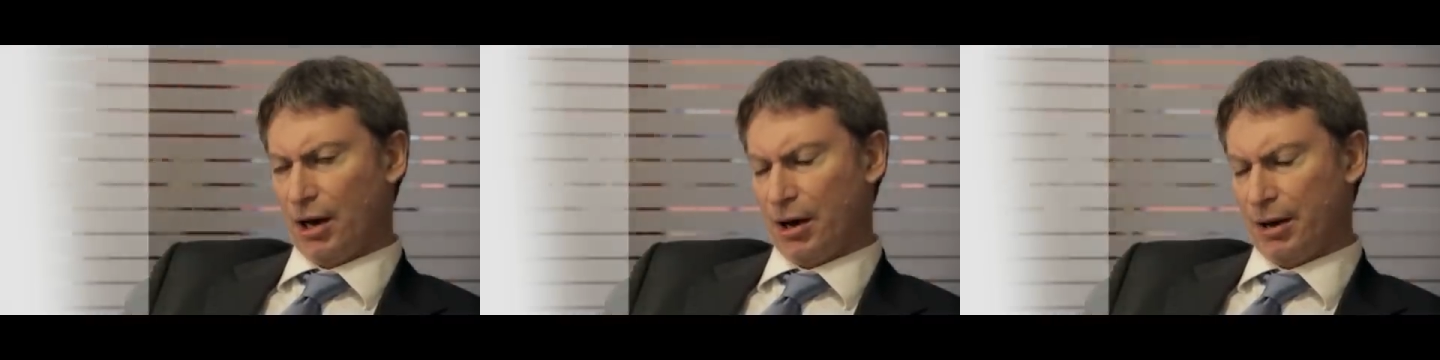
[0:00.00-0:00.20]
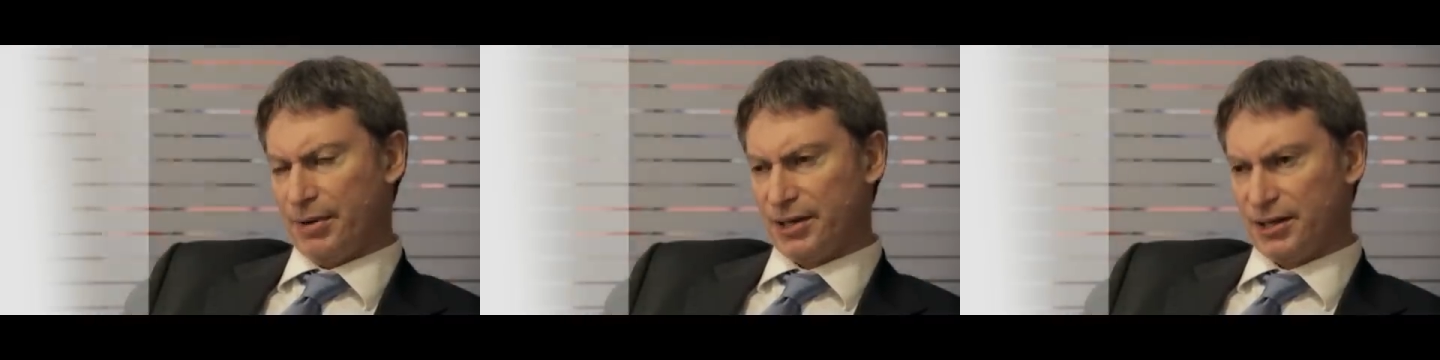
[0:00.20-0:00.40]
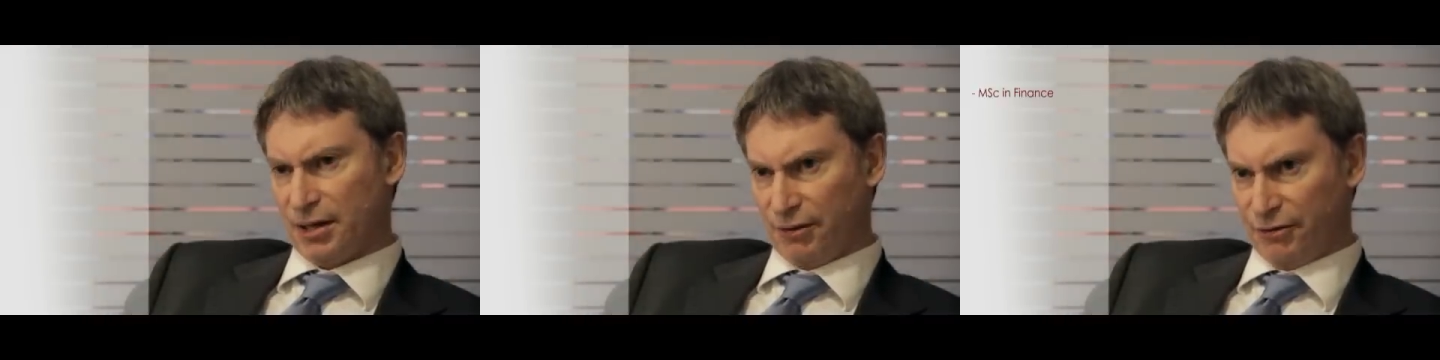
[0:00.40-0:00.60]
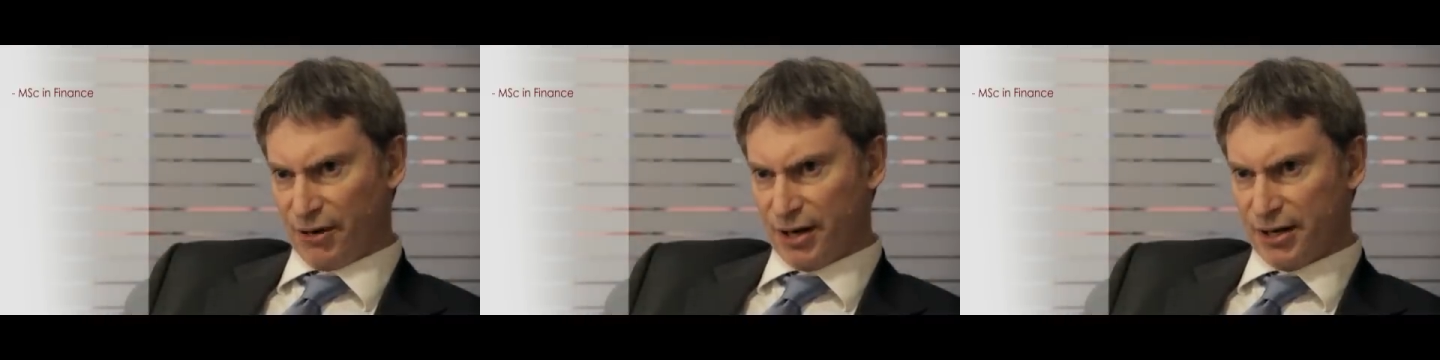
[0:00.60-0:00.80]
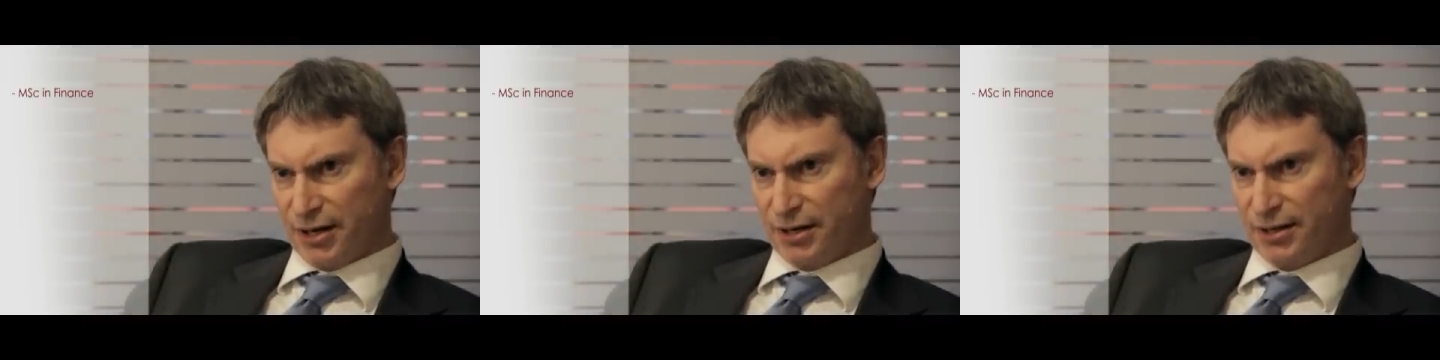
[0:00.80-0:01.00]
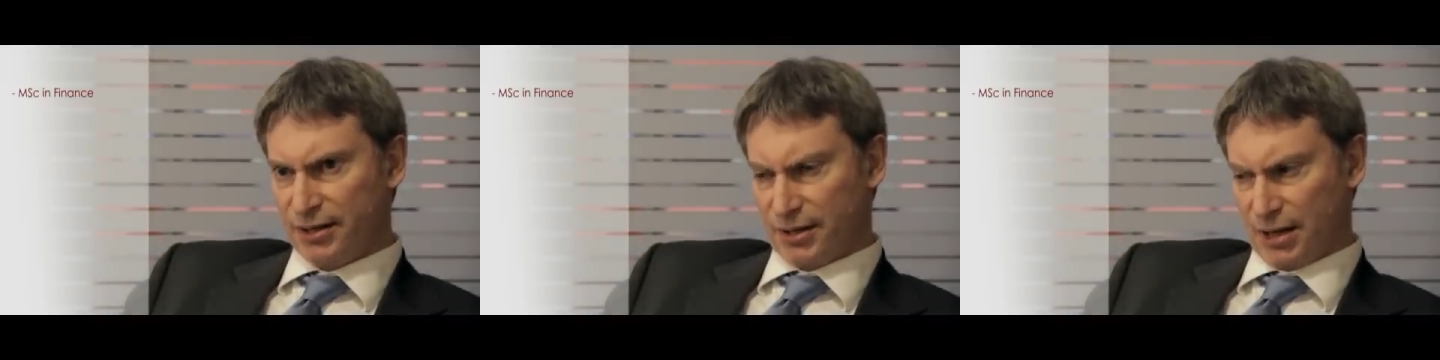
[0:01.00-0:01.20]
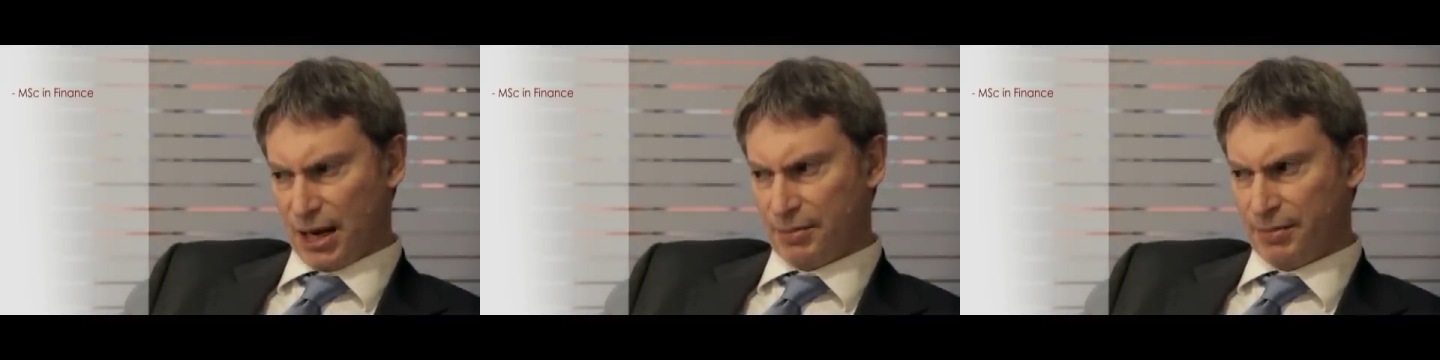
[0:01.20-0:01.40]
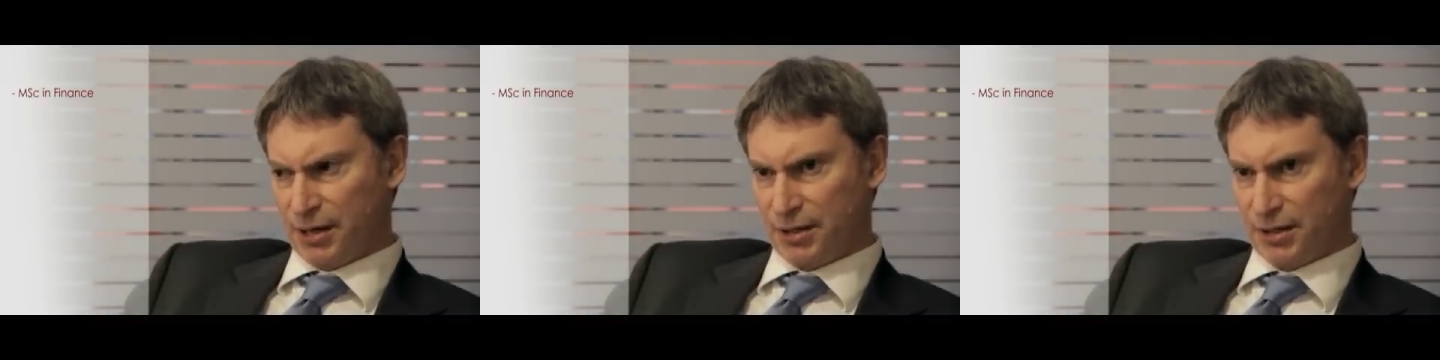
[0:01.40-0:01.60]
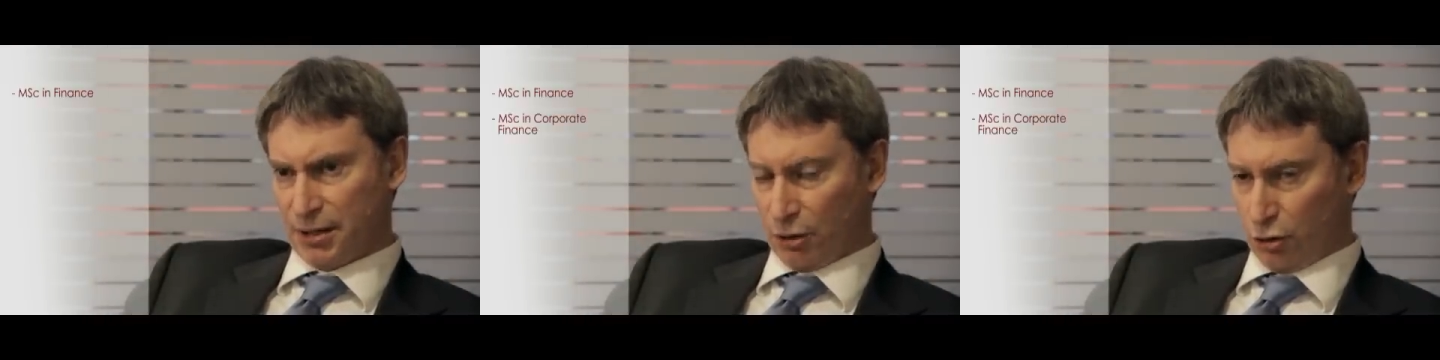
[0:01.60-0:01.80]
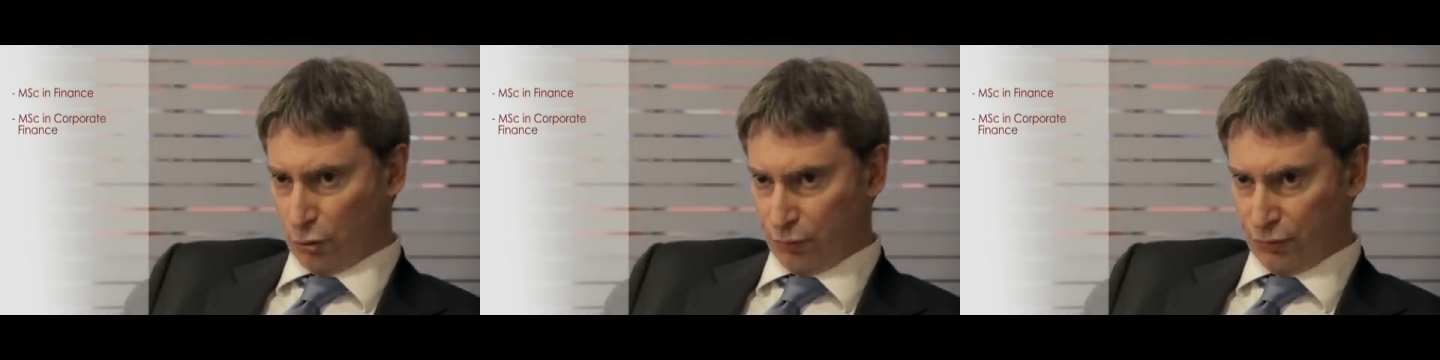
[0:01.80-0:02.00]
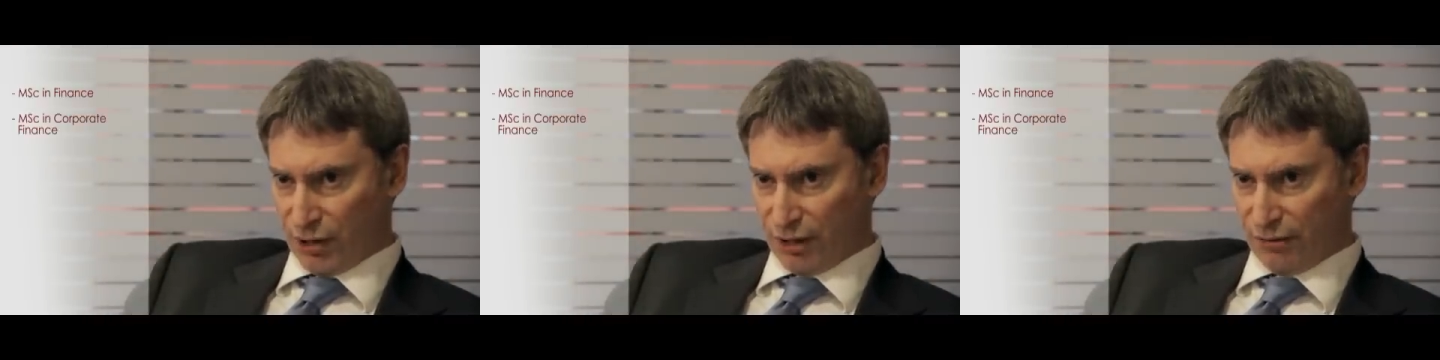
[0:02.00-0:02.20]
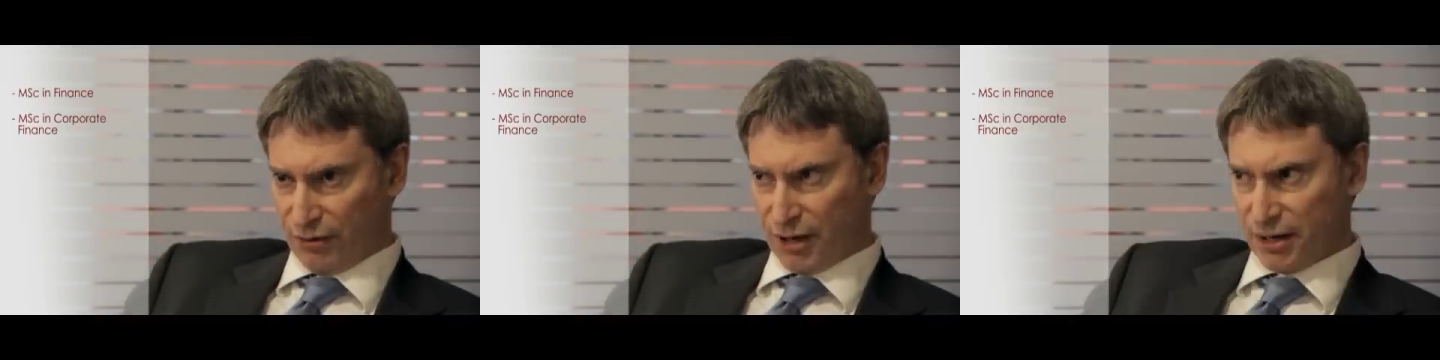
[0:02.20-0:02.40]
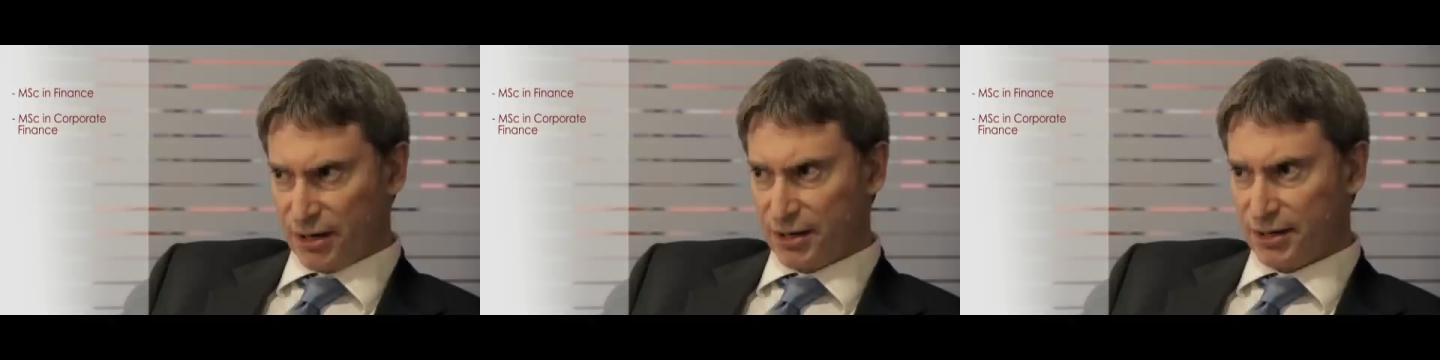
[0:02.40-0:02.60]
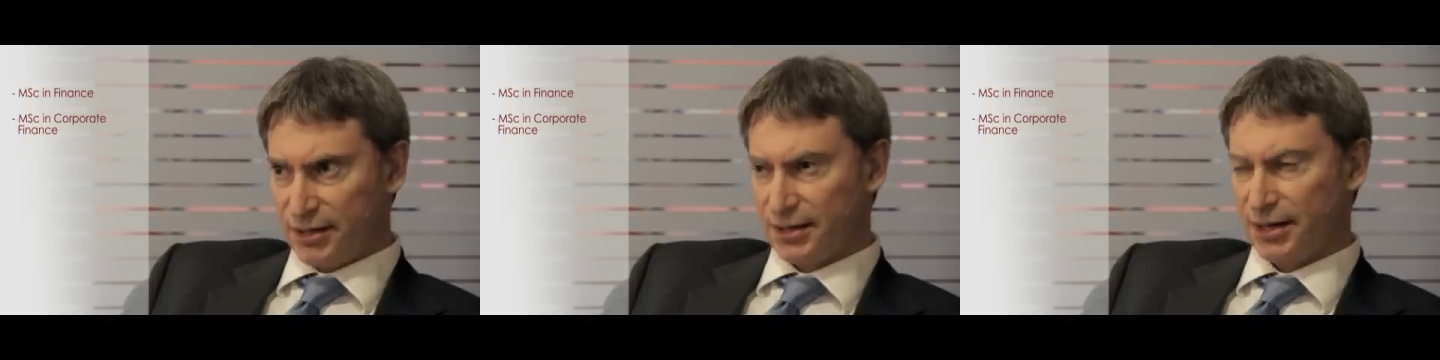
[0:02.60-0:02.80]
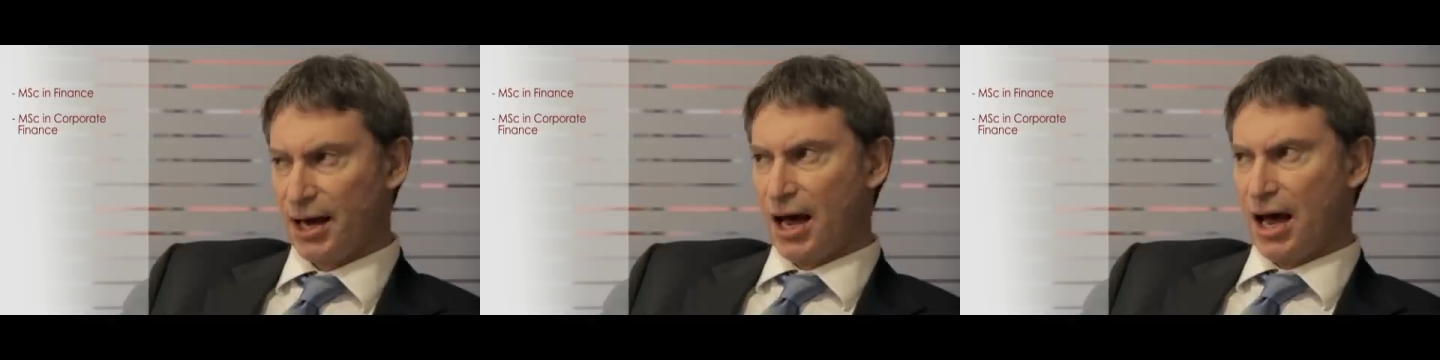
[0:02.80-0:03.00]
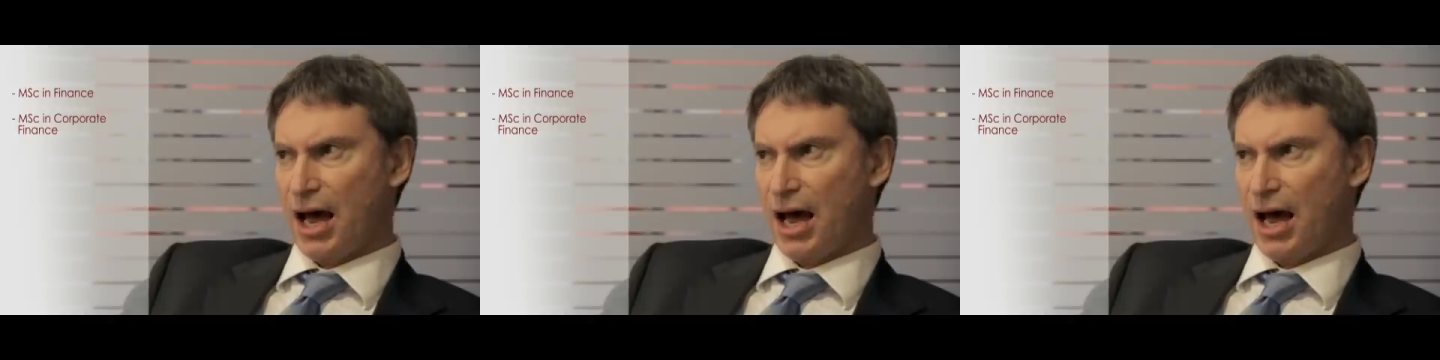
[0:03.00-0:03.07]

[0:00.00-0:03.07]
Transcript: MSc in Finance, MSc in Corporate Finance,